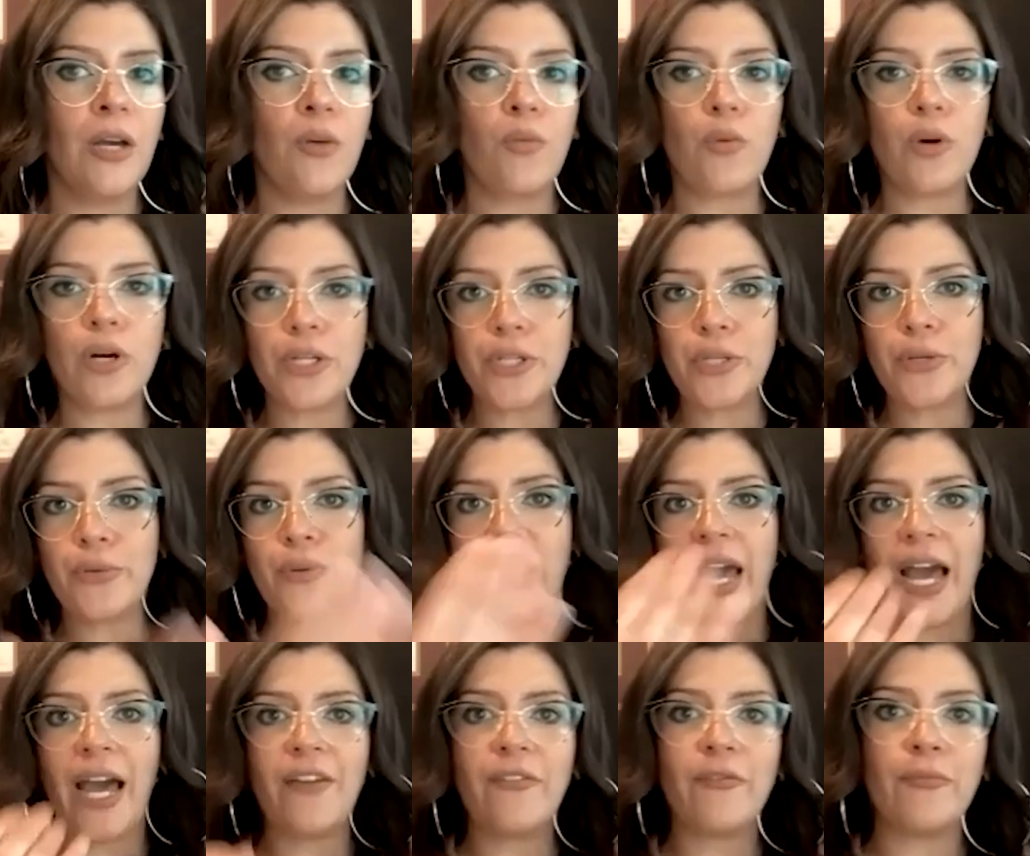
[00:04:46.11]
Will you
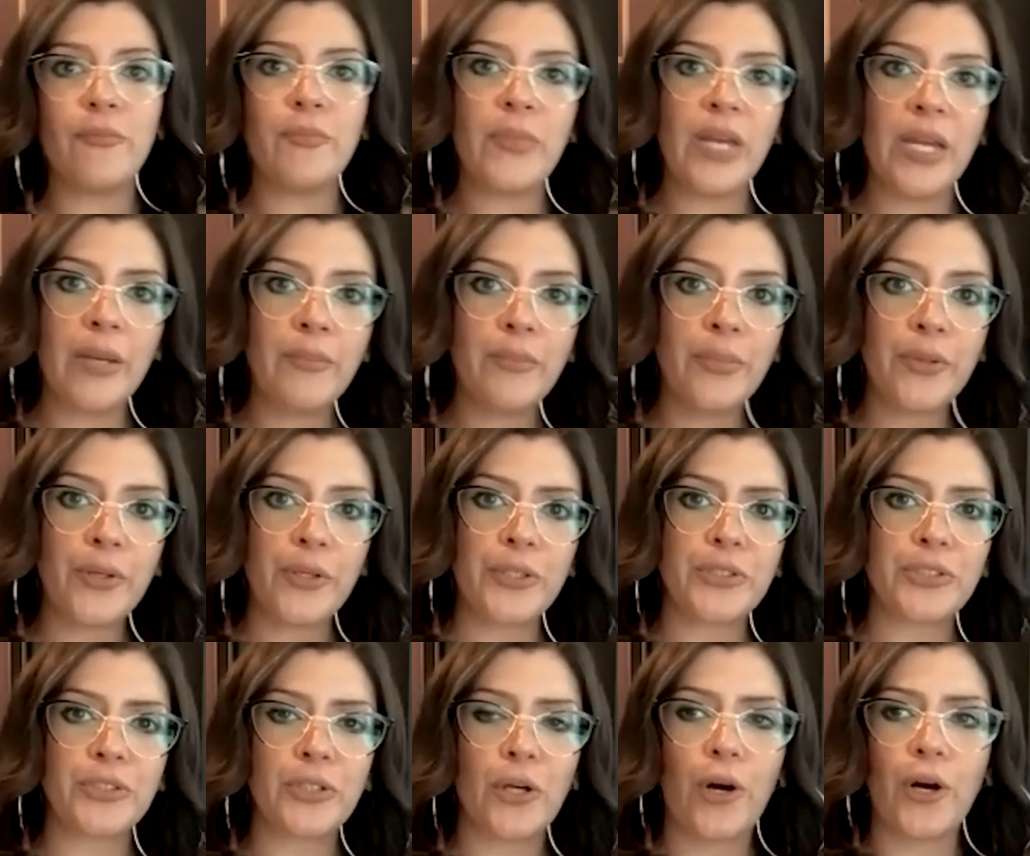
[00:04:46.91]
have
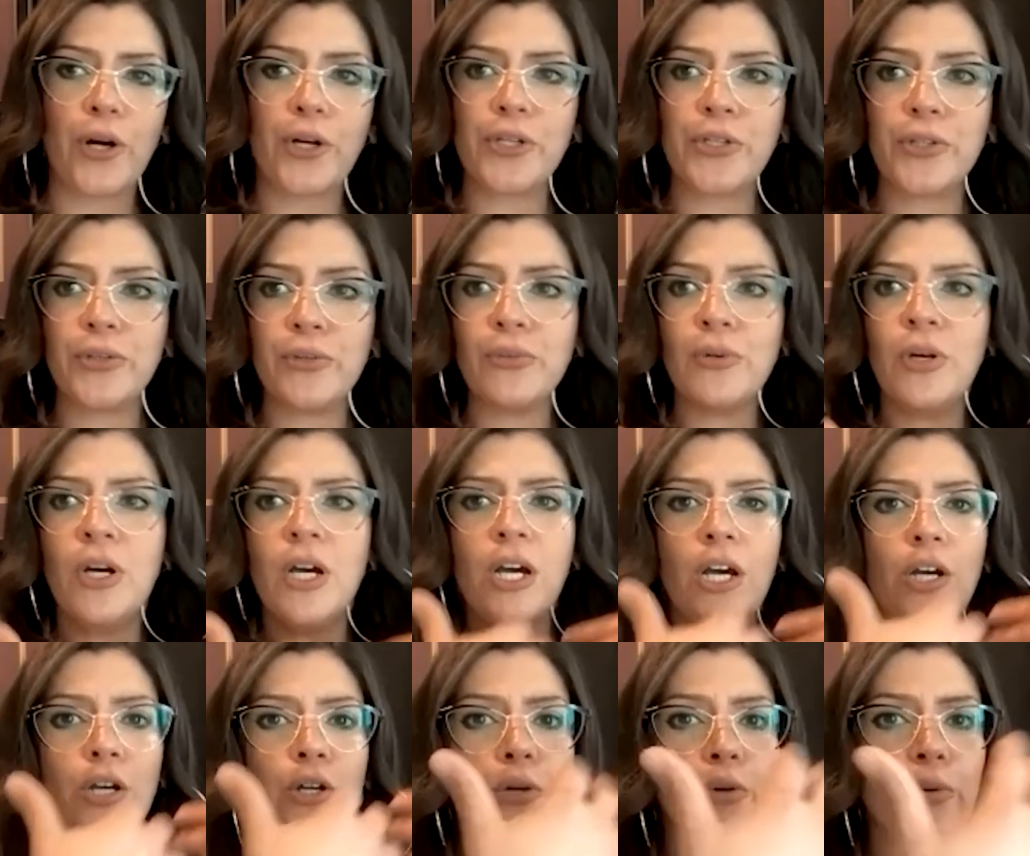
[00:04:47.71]
members? Are you
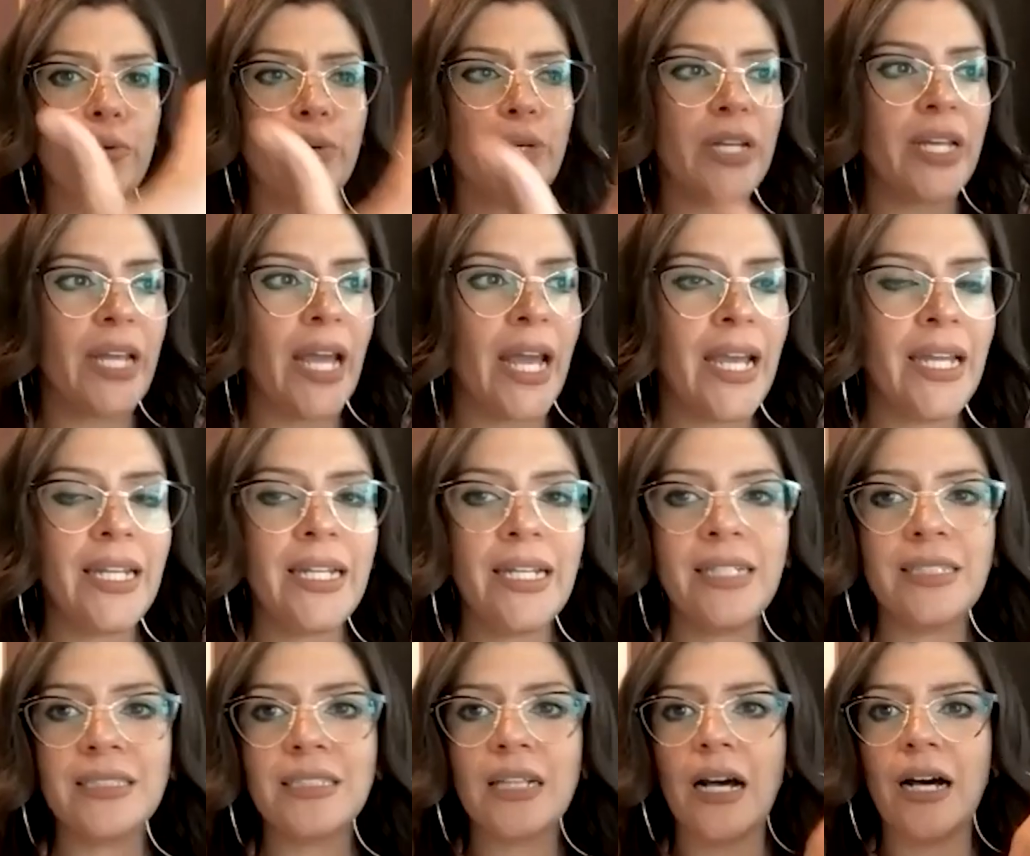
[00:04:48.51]

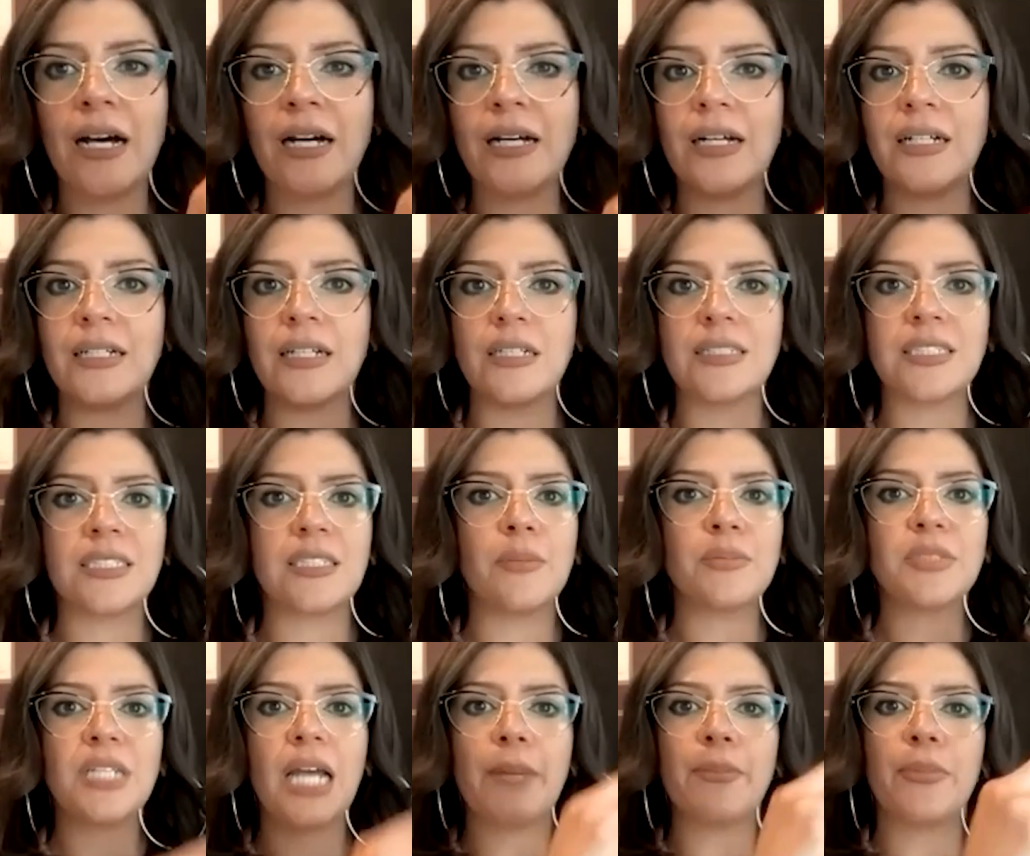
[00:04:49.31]
creating a, a
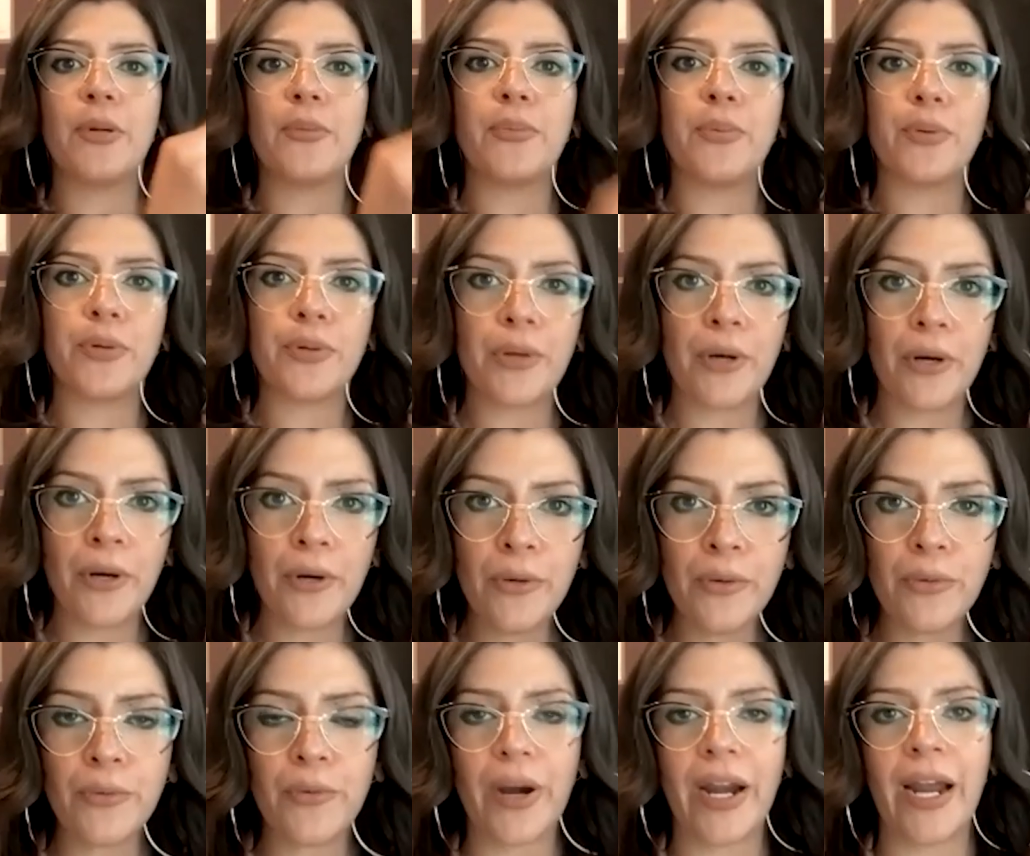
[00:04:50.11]
some type of
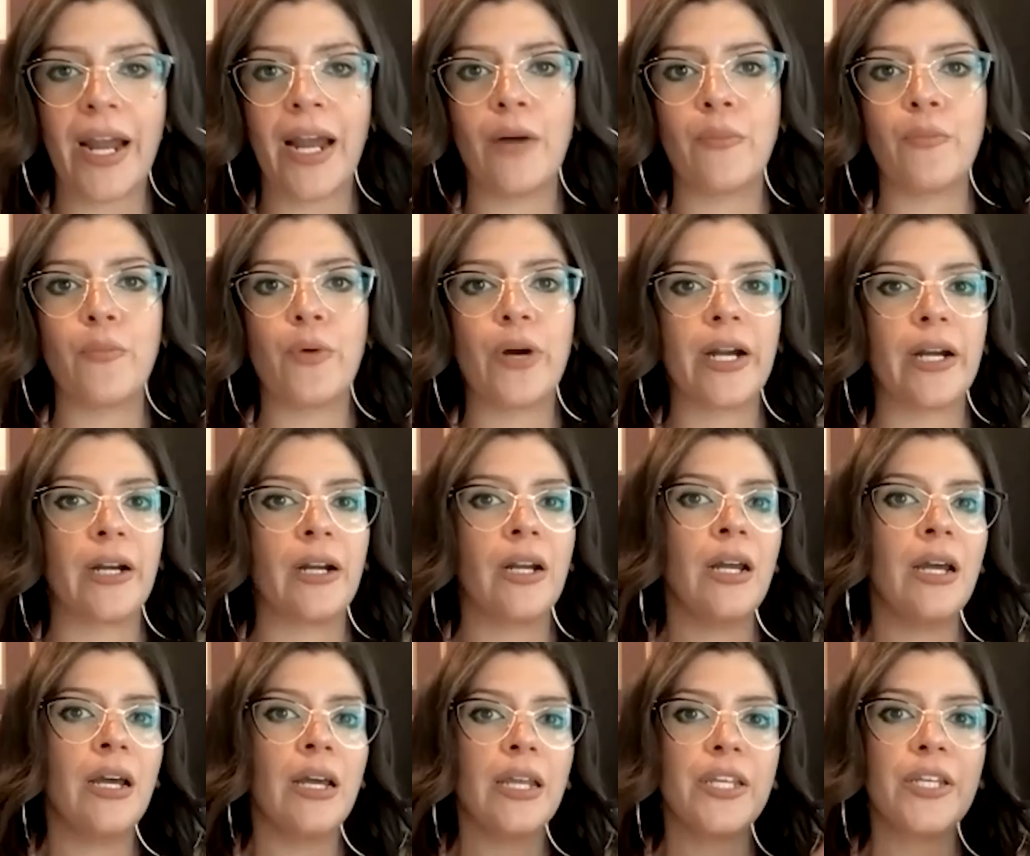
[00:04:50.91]
program where,
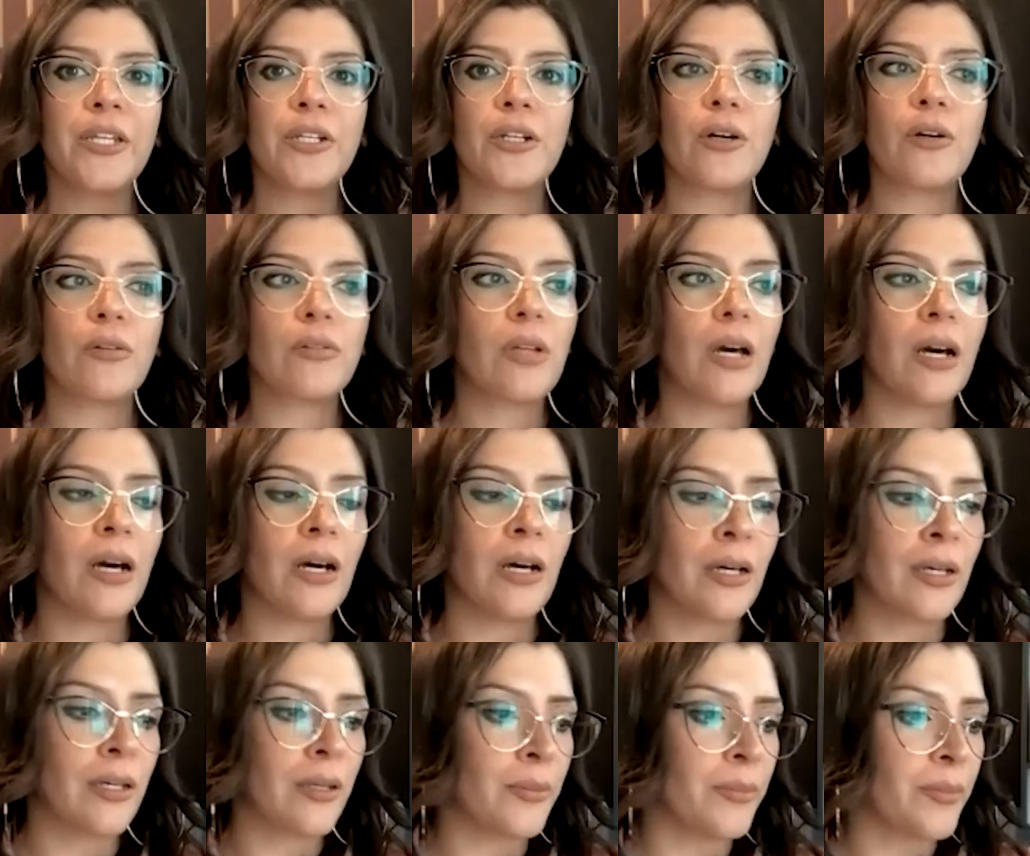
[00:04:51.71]
you know,
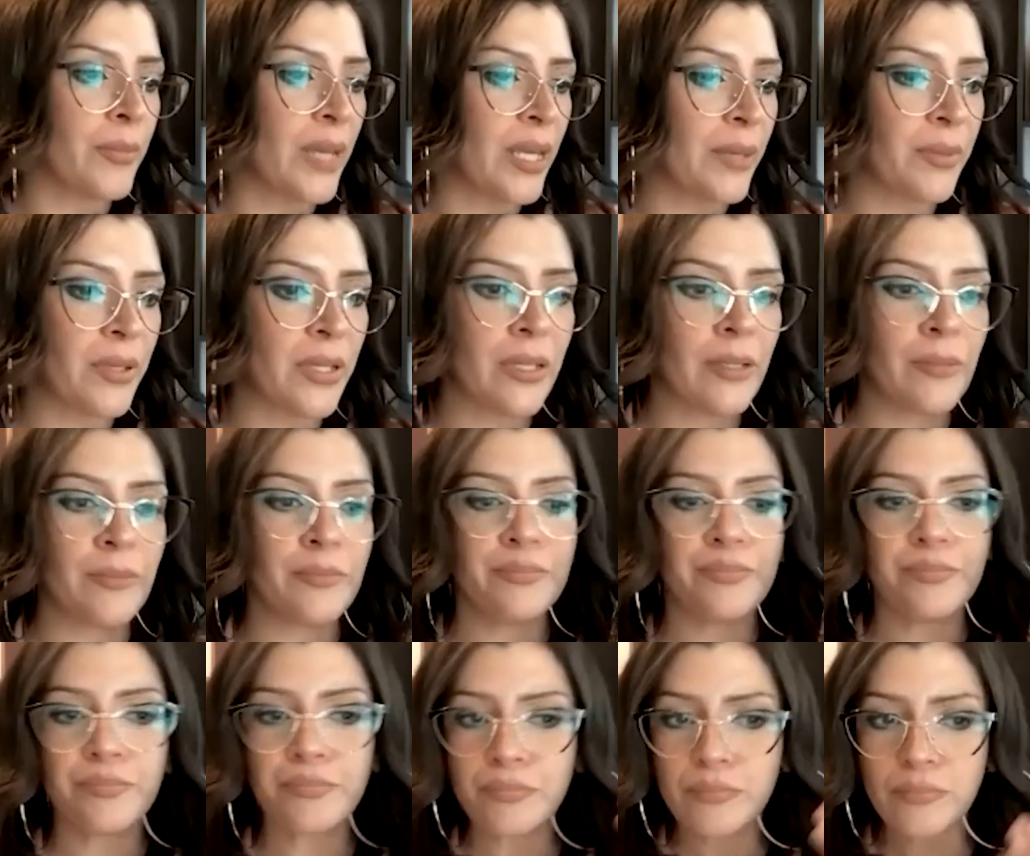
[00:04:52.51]
uh, maybe